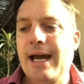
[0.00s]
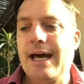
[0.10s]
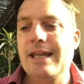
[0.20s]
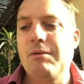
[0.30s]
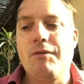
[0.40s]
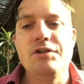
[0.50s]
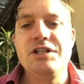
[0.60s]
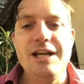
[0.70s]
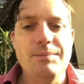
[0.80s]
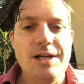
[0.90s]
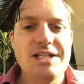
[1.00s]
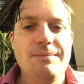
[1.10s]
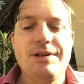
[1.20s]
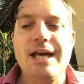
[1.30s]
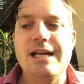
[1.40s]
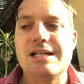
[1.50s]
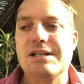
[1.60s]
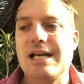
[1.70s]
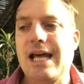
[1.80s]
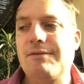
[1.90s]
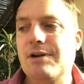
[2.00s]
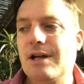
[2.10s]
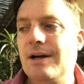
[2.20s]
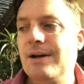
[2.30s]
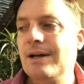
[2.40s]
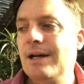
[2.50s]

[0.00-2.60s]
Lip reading: and they were often deeply sympathetic to South Africa,